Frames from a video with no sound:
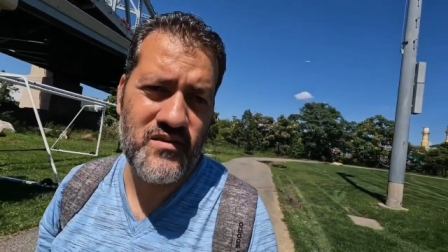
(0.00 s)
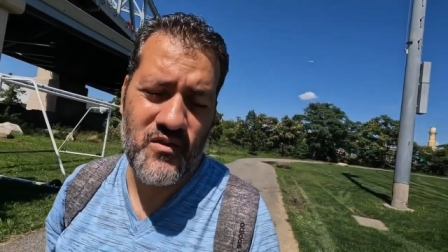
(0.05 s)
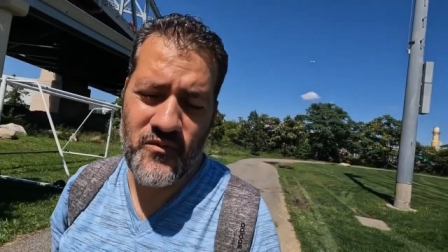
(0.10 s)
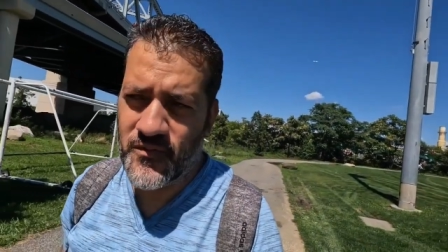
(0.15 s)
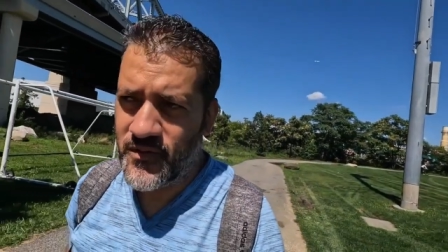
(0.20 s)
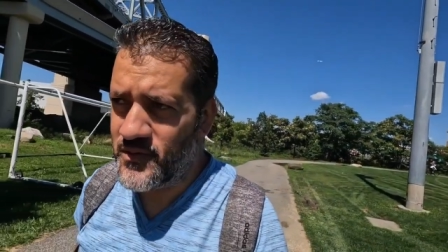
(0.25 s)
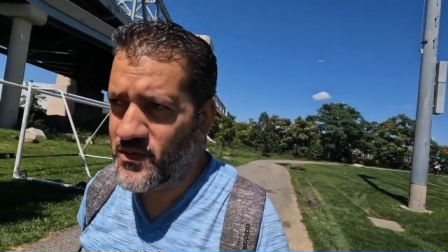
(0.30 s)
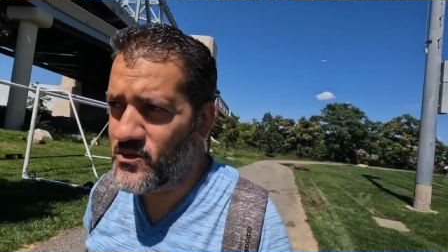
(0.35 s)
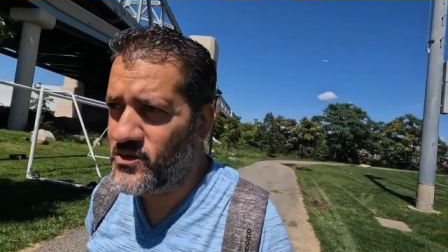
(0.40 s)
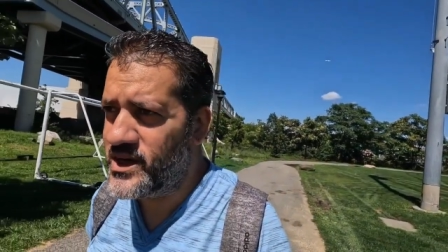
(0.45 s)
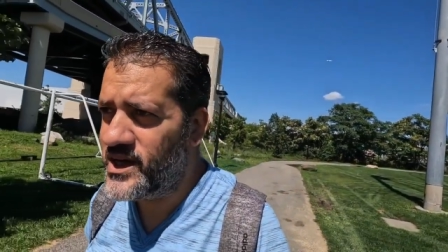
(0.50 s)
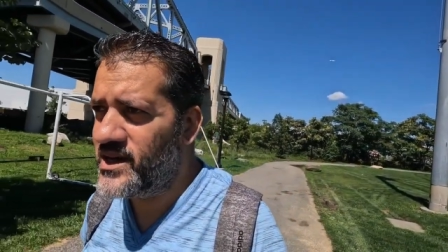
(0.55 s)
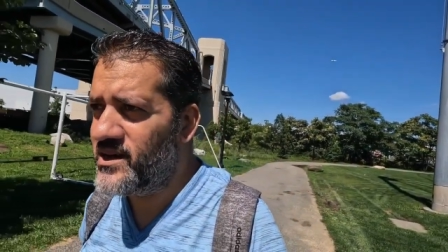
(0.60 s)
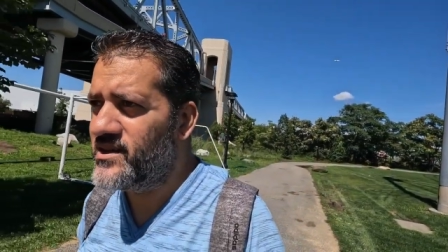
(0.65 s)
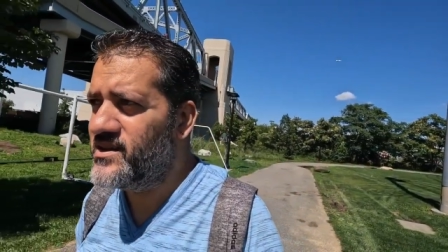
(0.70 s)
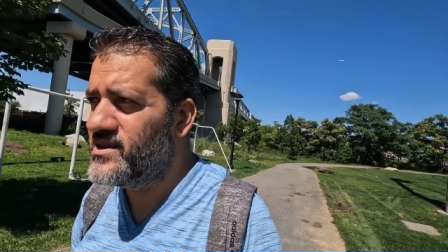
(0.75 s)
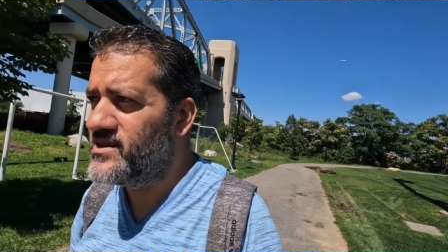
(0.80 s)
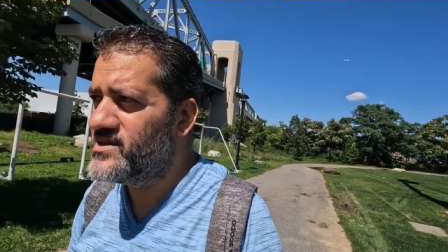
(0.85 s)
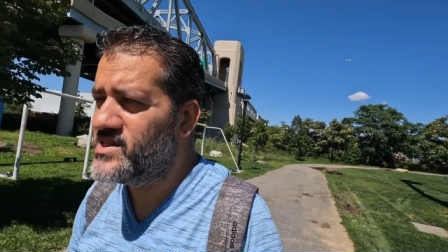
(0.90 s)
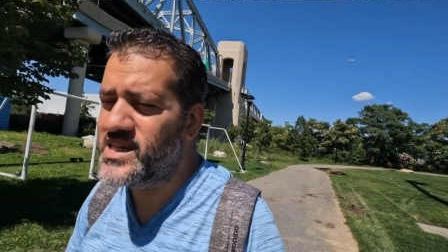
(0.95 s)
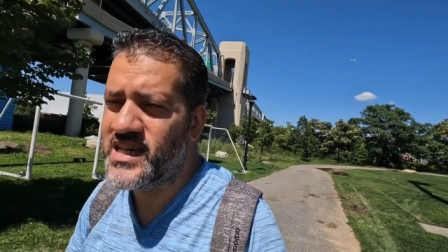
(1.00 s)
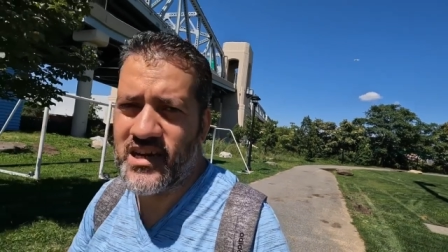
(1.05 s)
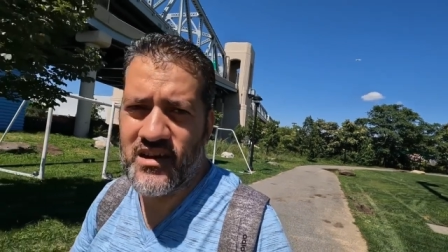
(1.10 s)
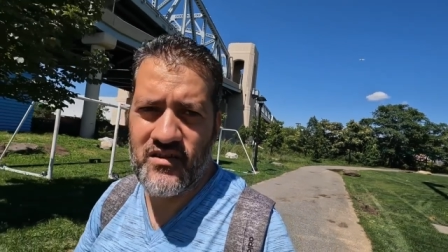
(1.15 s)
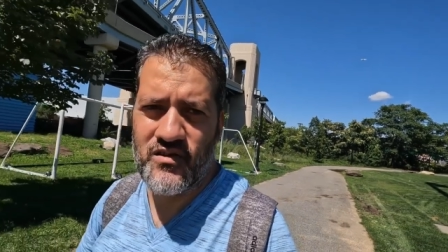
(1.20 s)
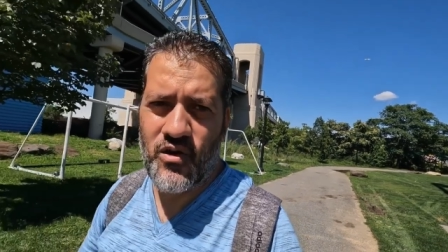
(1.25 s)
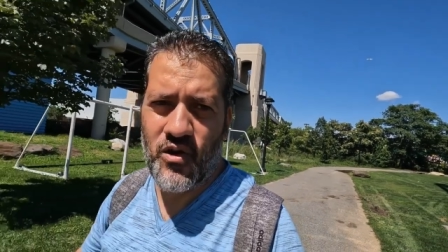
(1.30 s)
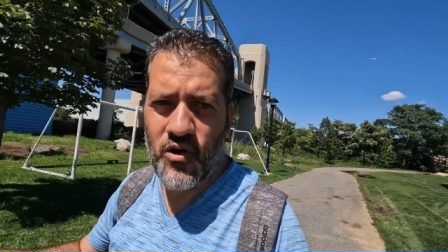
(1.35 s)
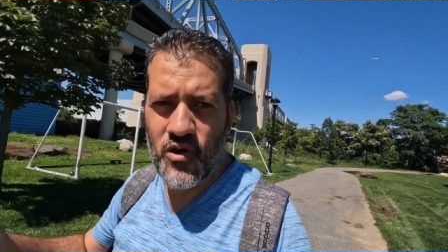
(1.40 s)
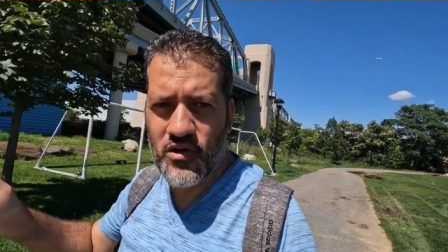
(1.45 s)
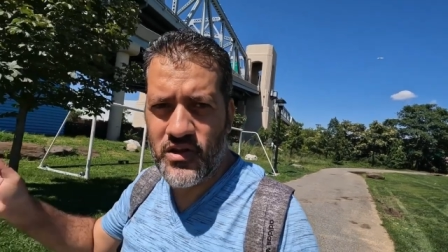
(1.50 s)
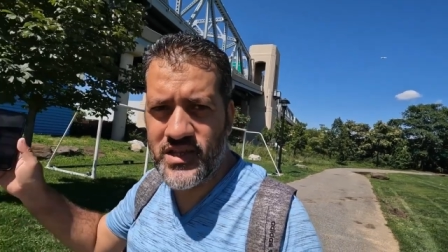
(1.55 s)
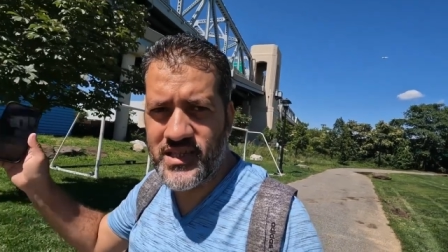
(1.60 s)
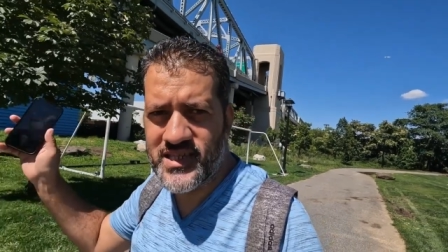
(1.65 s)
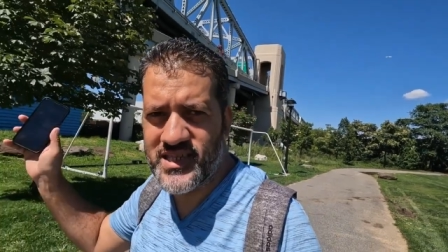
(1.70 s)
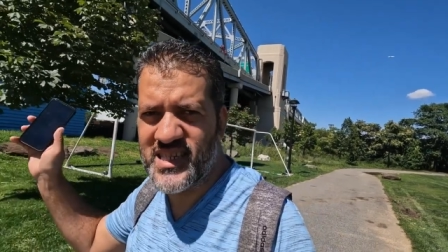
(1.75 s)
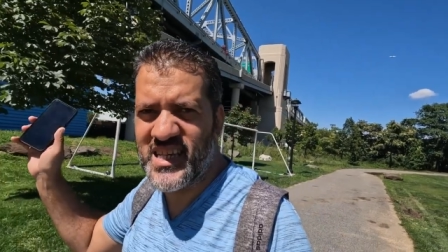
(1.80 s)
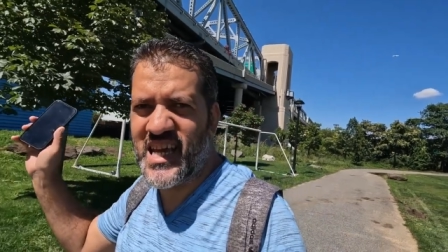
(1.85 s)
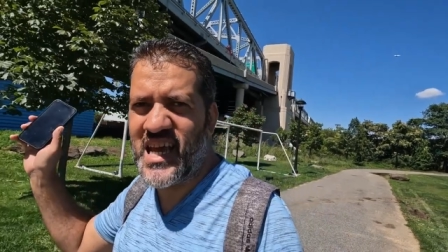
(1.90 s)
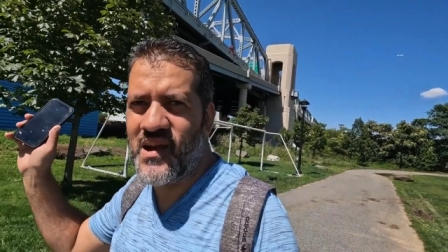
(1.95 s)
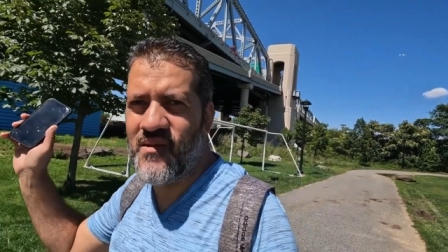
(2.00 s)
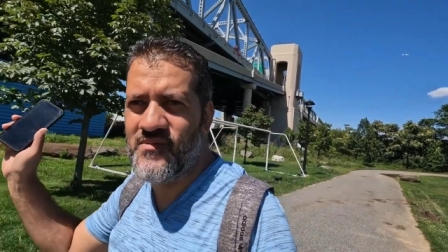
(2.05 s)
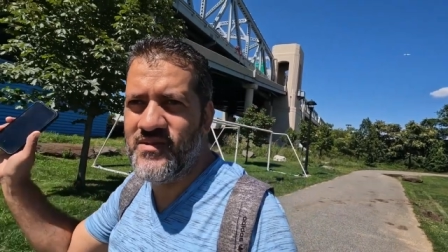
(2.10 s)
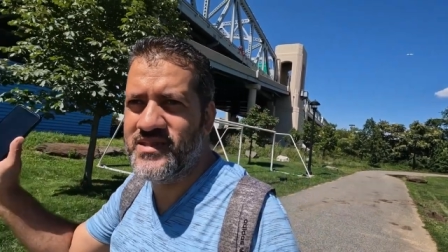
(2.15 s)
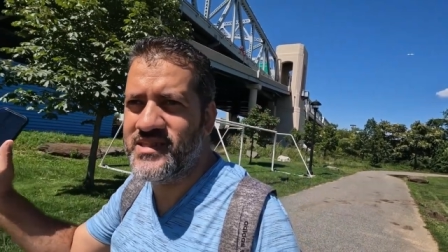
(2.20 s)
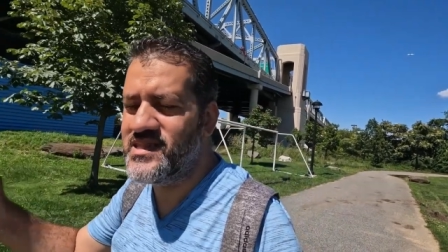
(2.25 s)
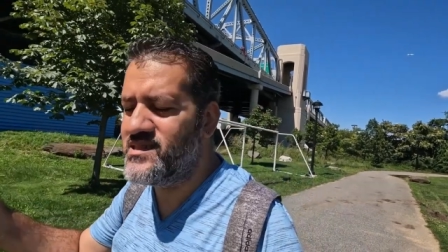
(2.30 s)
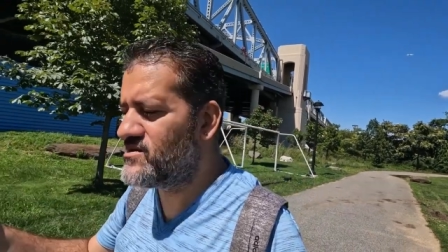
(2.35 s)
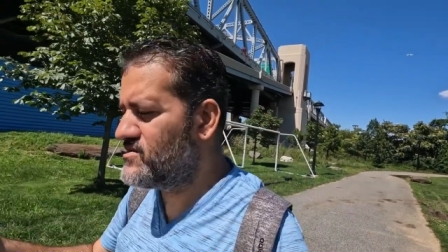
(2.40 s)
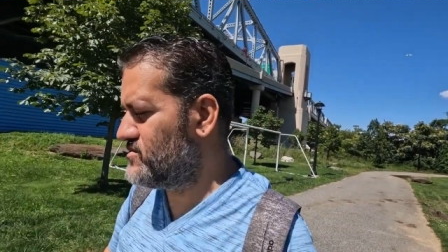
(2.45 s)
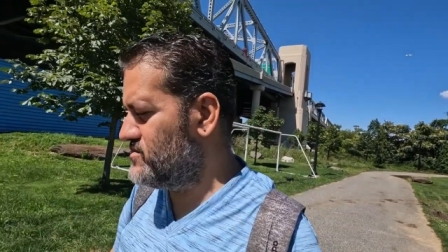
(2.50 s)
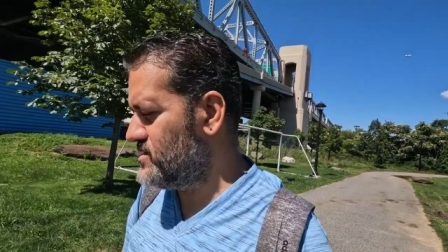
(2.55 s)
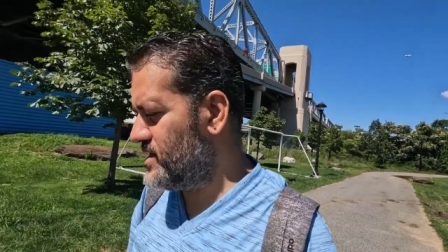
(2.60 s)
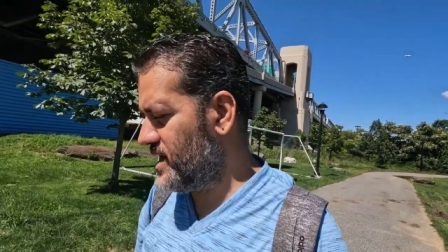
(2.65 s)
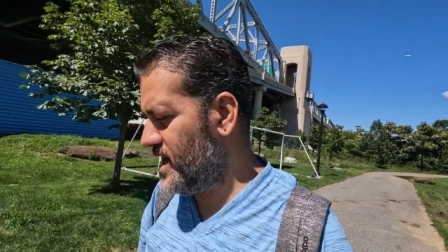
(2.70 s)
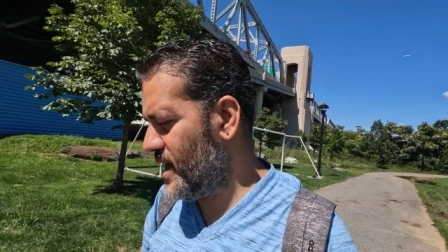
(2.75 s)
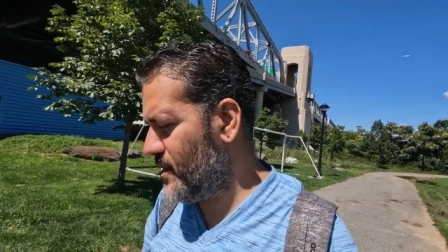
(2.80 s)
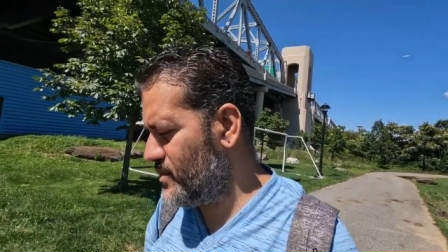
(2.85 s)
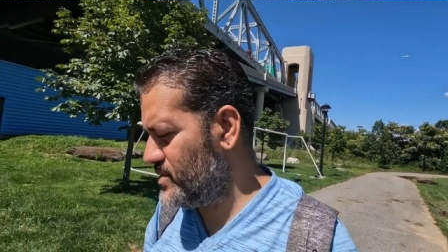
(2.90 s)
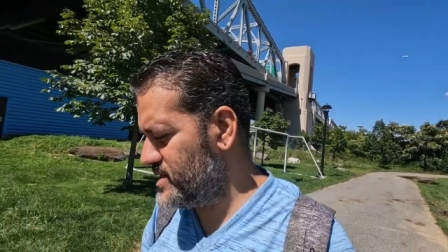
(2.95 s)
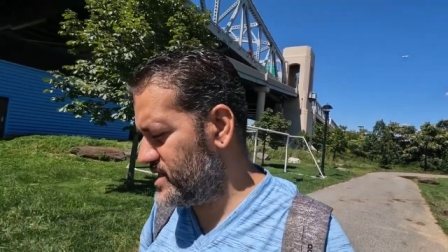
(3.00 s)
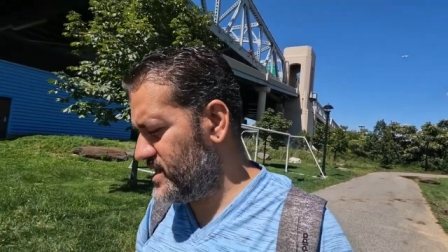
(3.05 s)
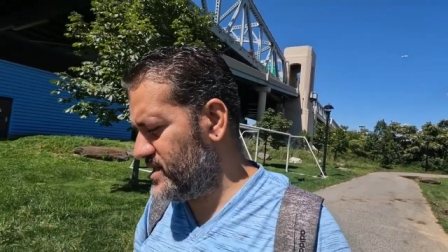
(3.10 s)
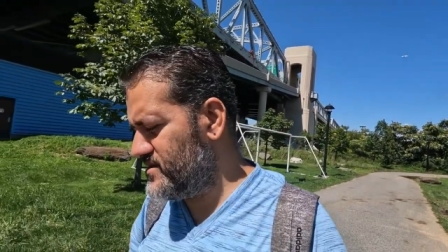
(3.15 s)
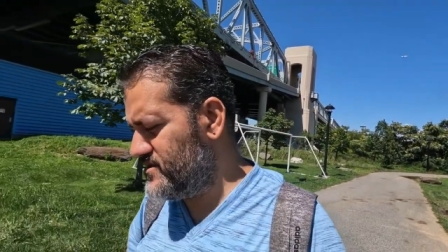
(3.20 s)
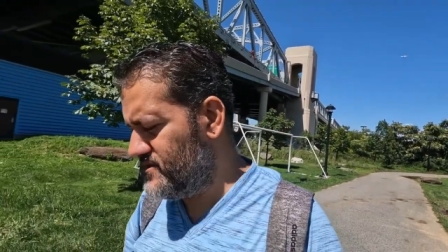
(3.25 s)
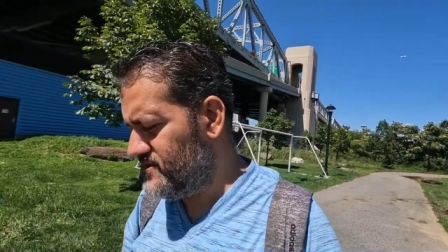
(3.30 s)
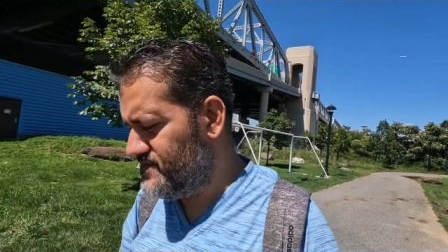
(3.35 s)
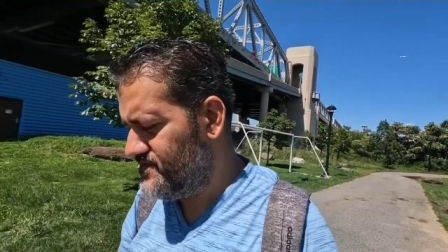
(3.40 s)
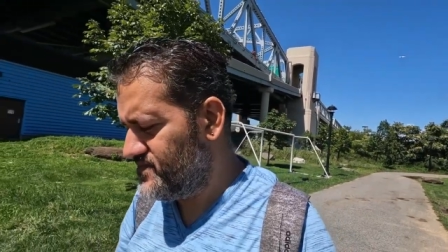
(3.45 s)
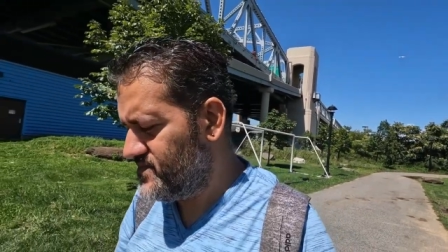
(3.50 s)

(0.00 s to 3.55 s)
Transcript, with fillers: Hopefully you can get, check out all this, every single habitat,